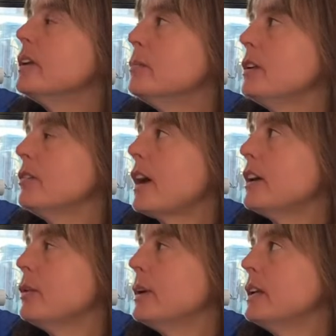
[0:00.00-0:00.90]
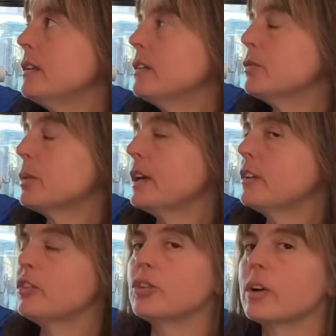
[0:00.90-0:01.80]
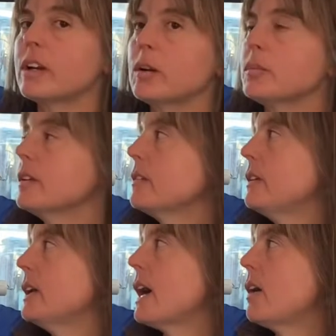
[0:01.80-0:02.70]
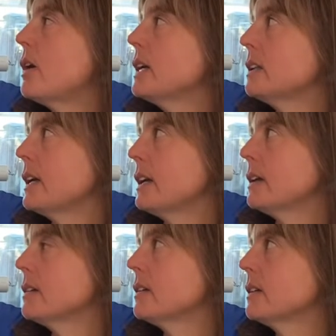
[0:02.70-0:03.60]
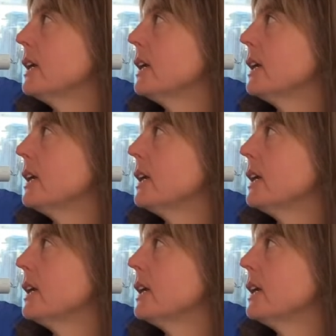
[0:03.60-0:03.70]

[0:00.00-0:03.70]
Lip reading: to be evaluating this brand of terrarium to see how I like it.